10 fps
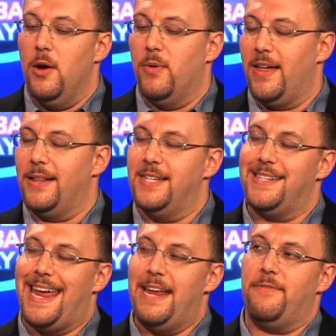With at
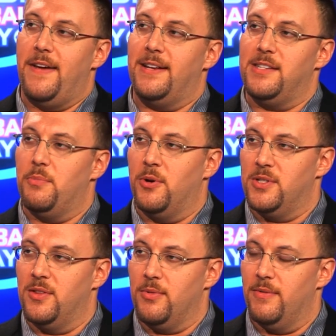least eight fantasy
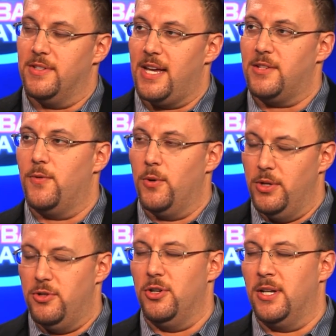points in three of his last four,
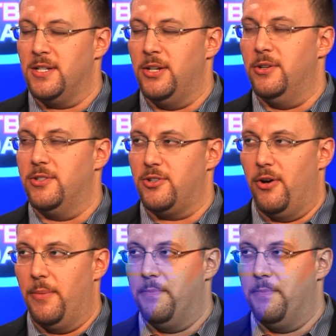you should continue to start